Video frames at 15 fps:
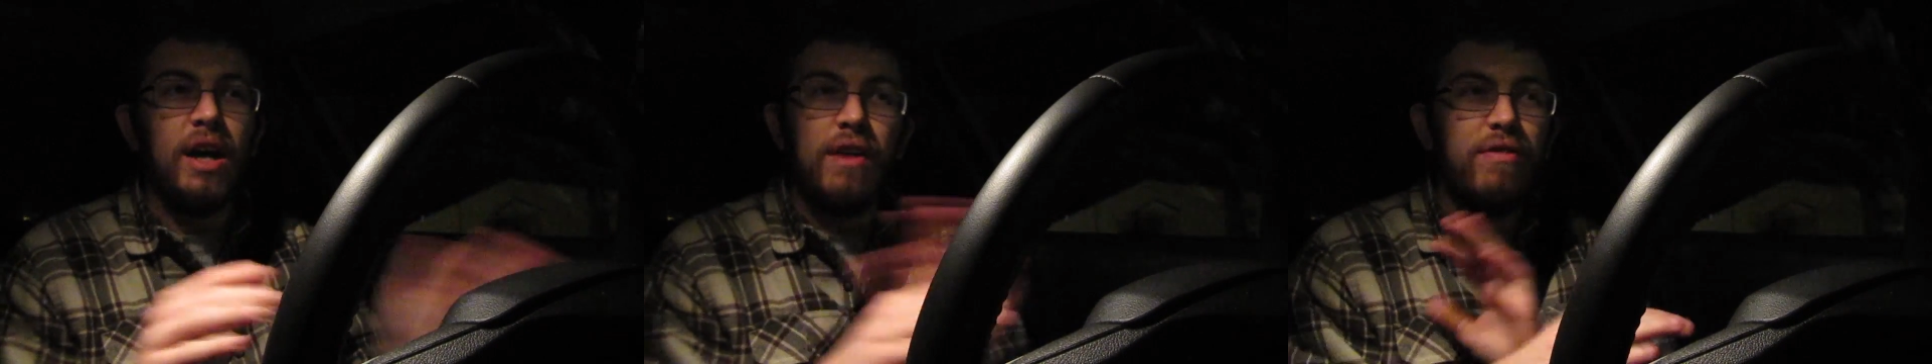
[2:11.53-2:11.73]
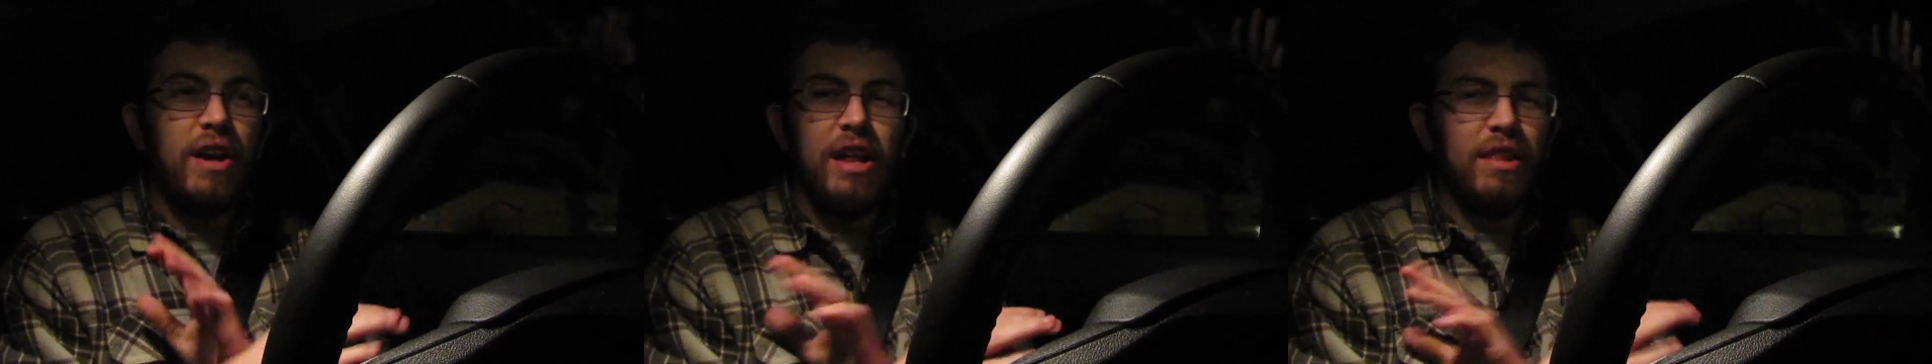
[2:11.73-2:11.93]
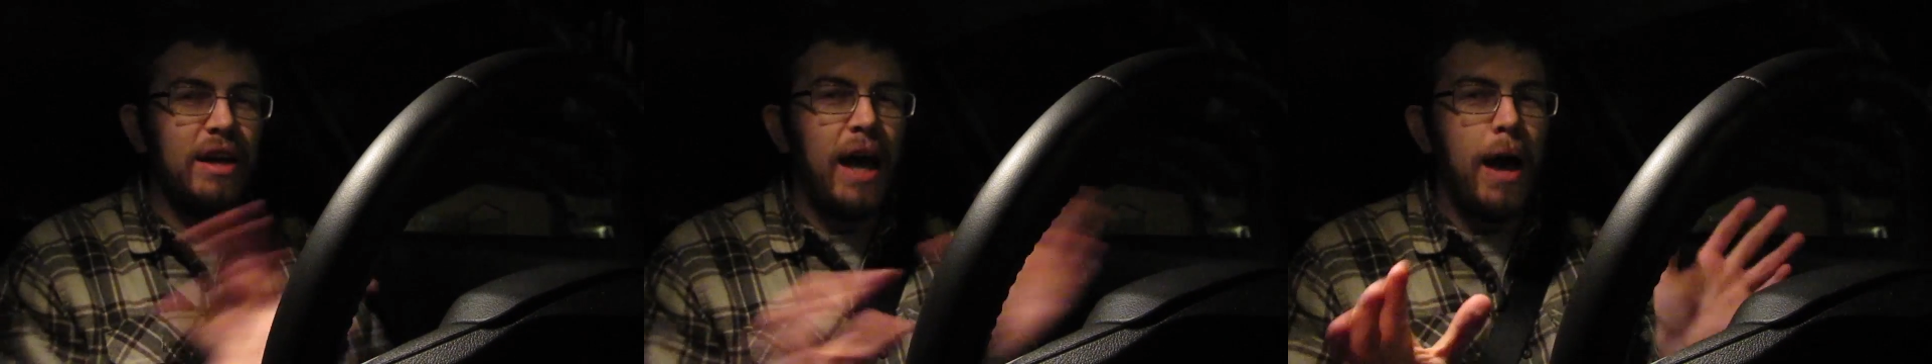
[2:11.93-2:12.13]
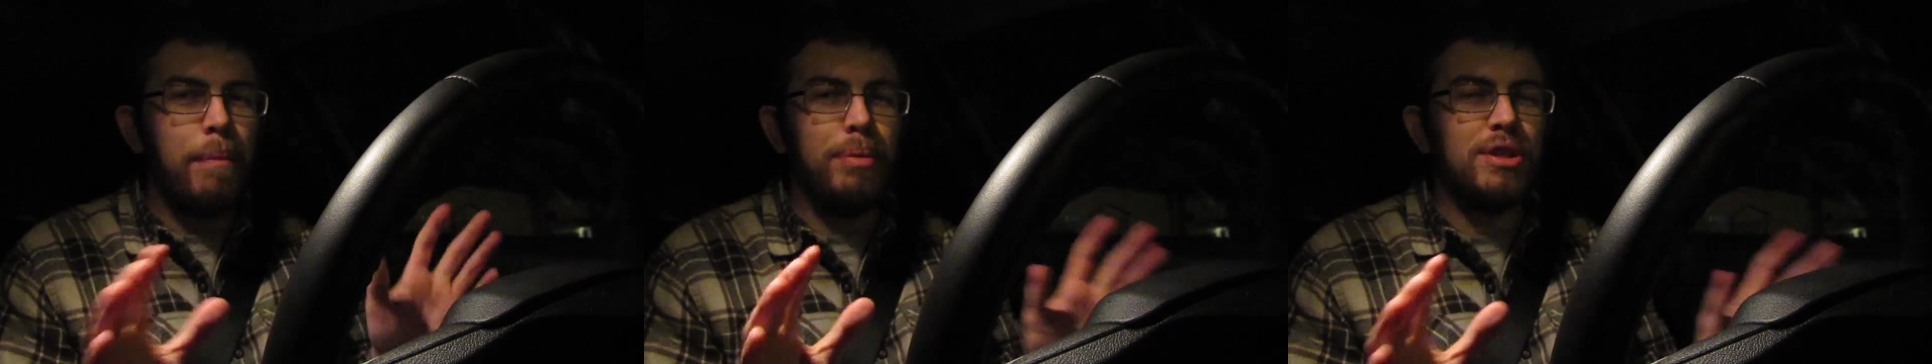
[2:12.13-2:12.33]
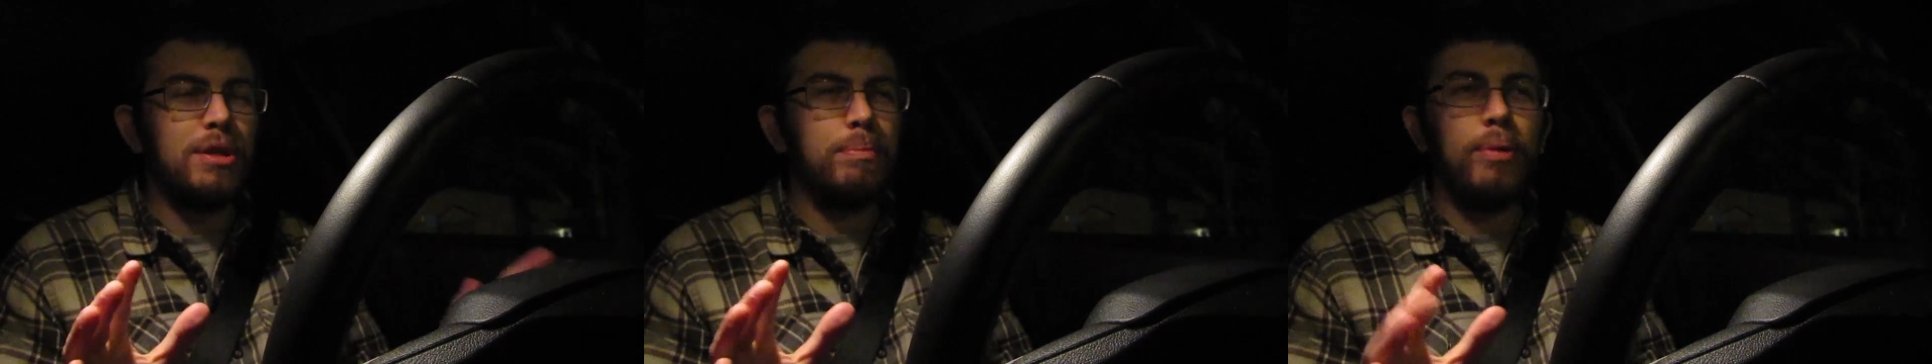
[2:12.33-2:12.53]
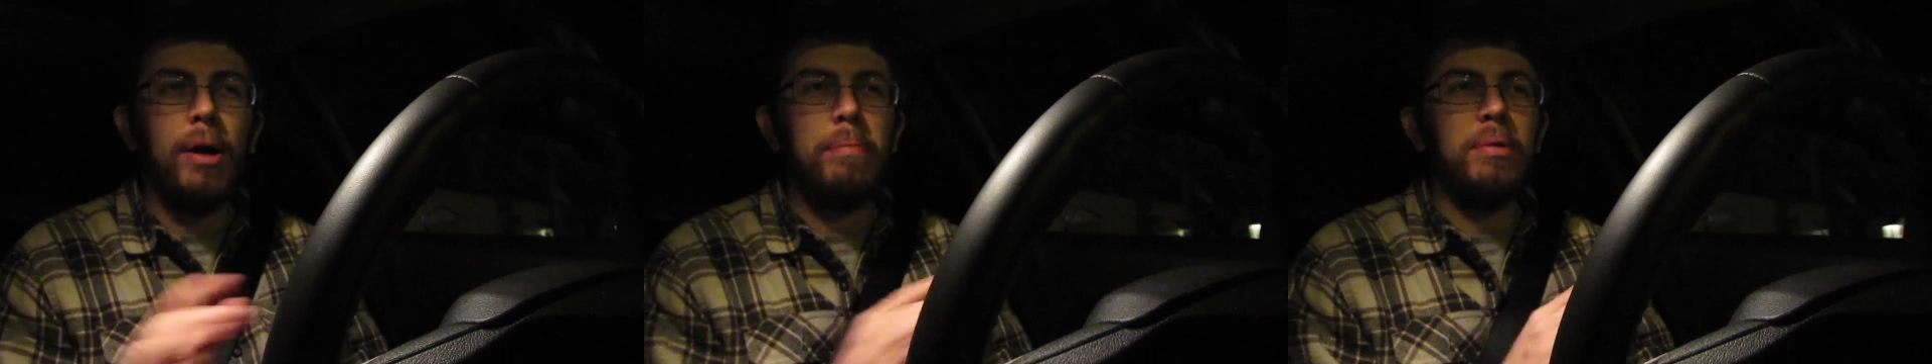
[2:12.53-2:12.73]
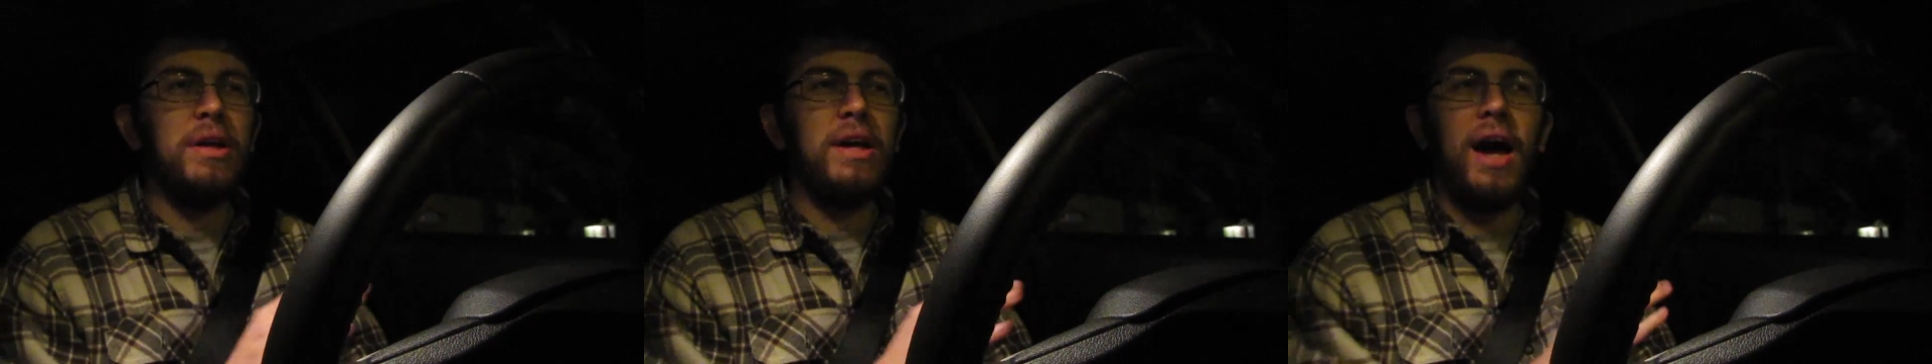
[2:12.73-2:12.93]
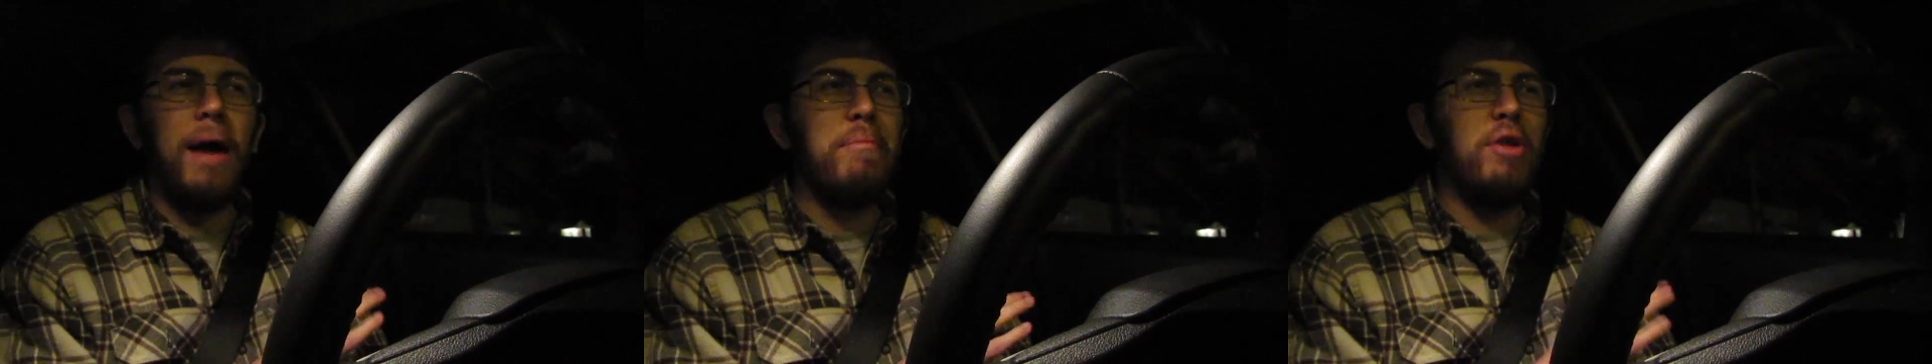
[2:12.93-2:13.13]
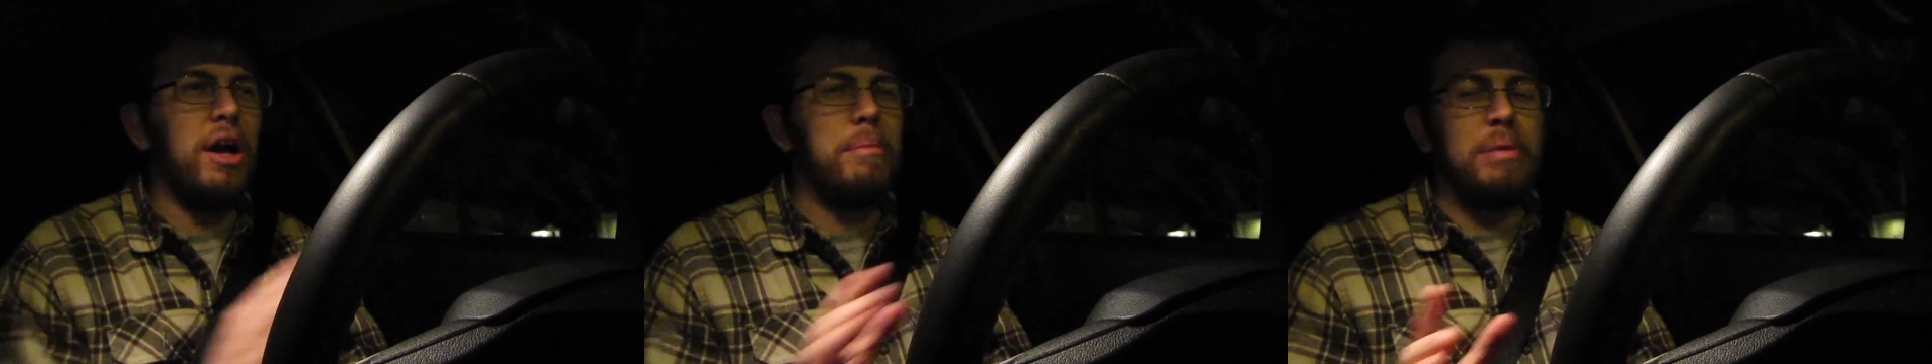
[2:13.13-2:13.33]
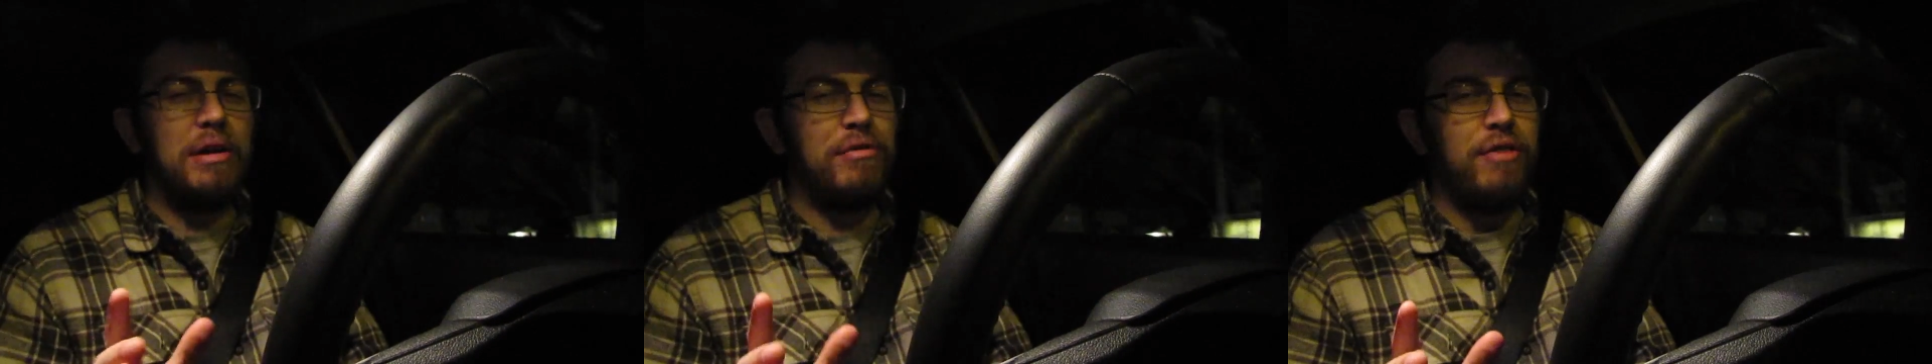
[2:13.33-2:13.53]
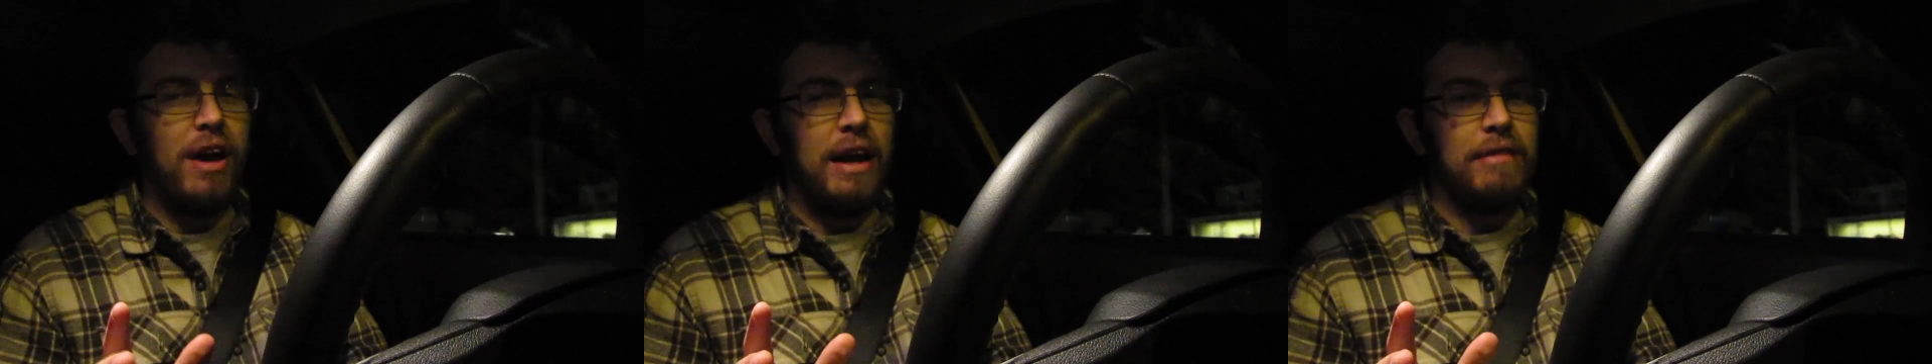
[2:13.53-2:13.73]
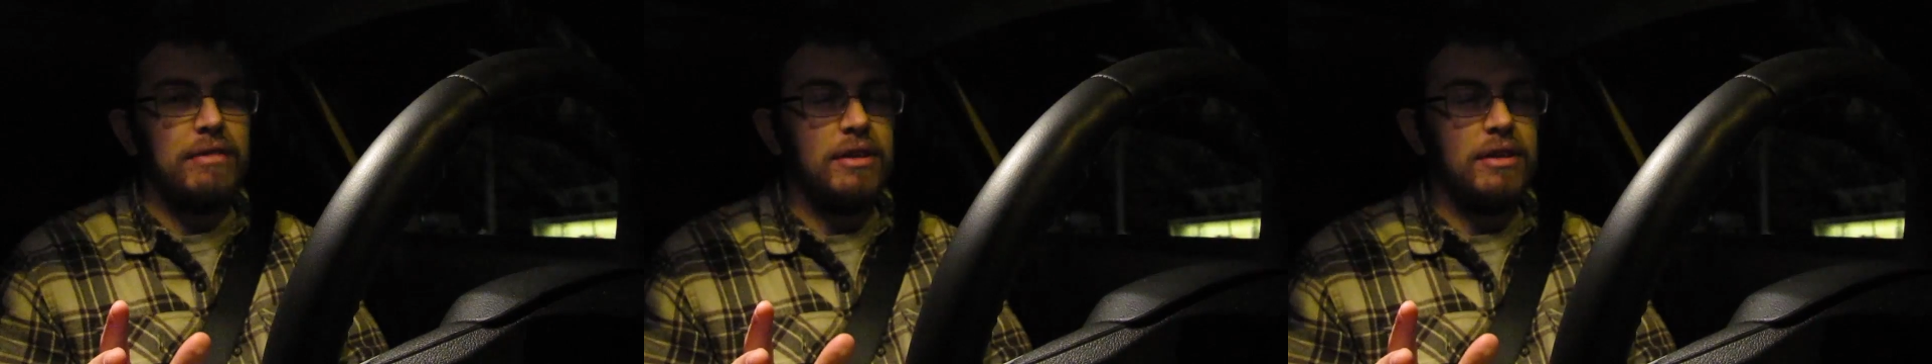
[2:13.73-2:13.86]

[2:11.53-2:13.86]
If anything happens abruptly, I'm not a big fan of